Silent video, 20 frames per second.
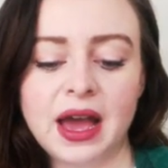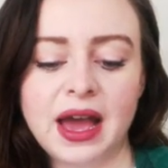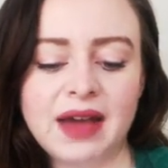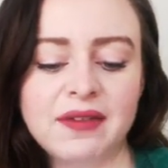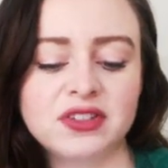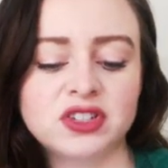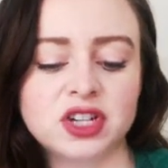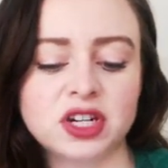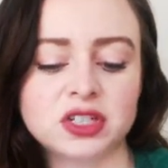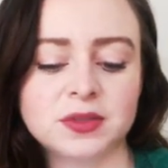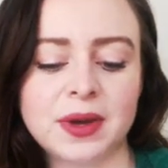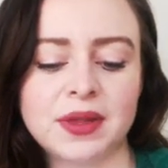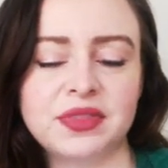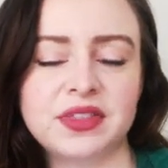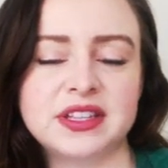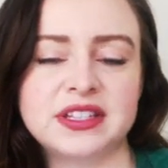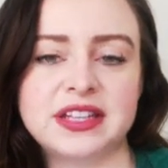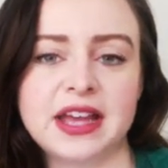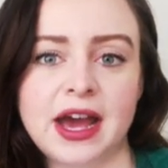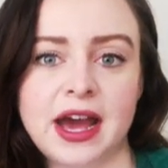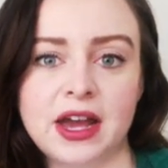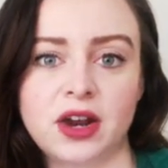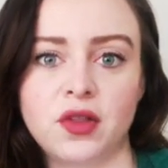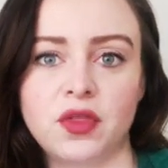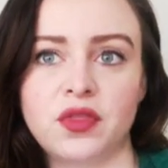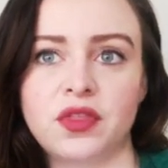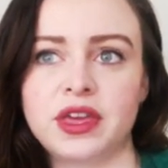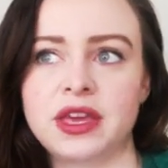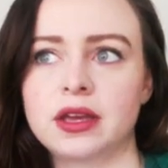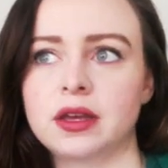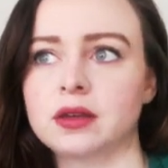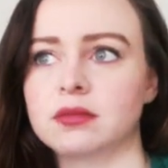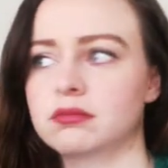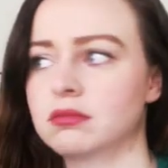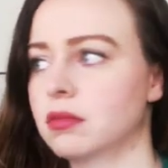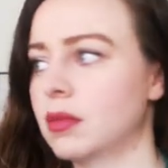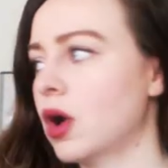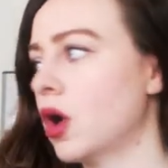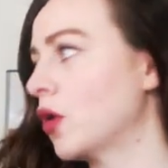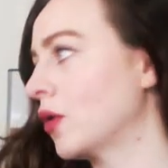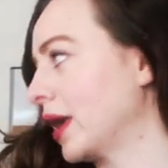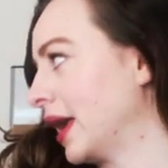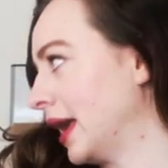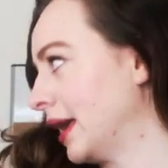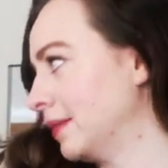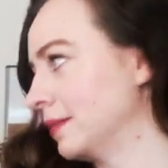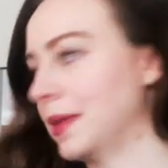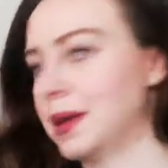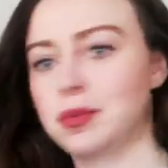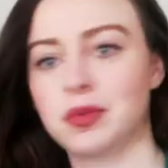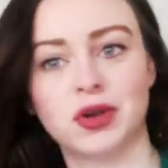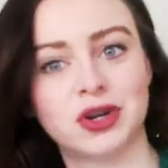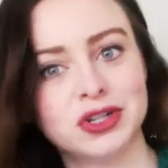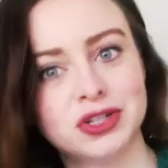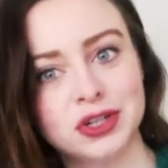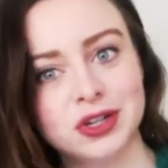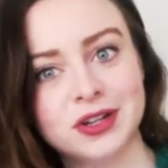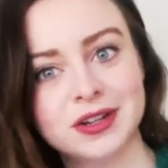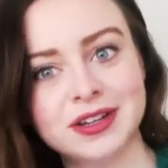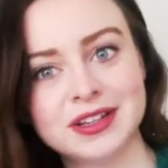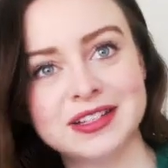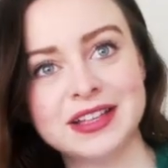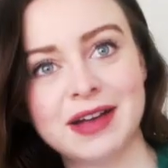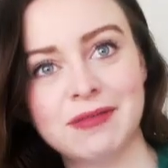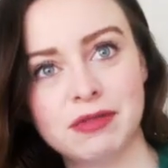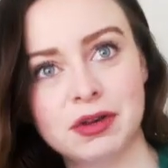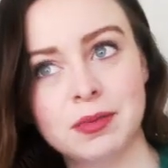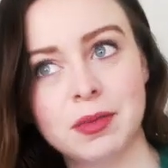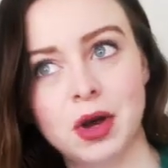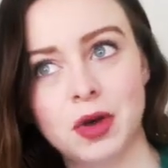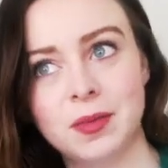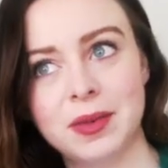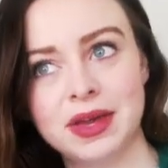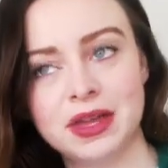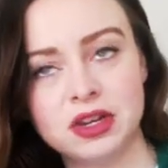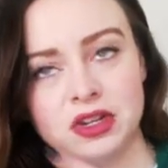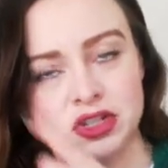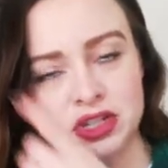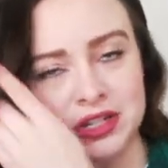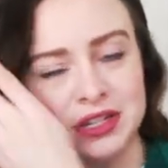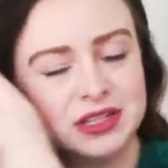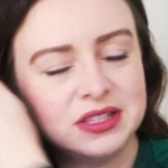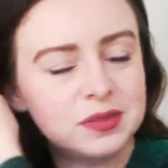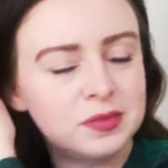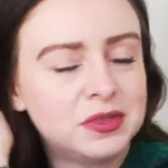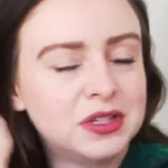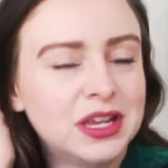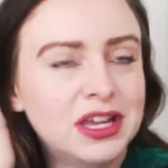haven't talked about this yet, I don't think. Okay, my printer is having a moment. She needs some